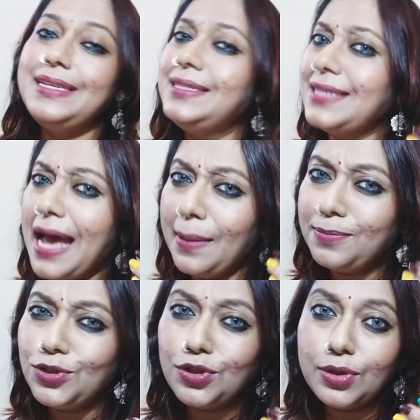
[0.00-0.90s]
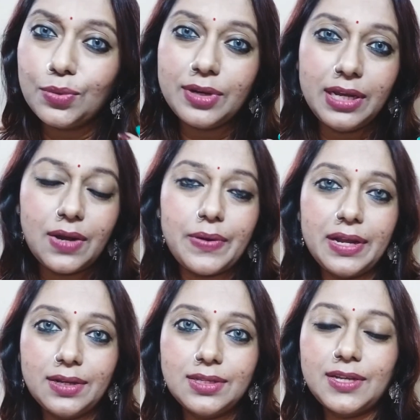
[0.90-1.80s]
it's absolutely
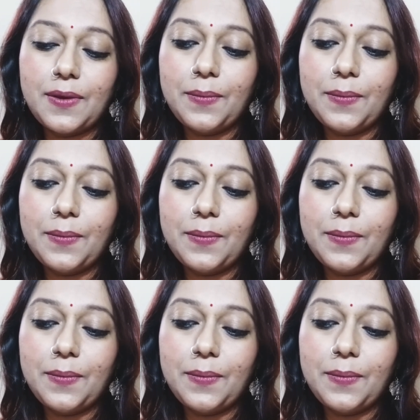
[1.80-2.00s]
correct.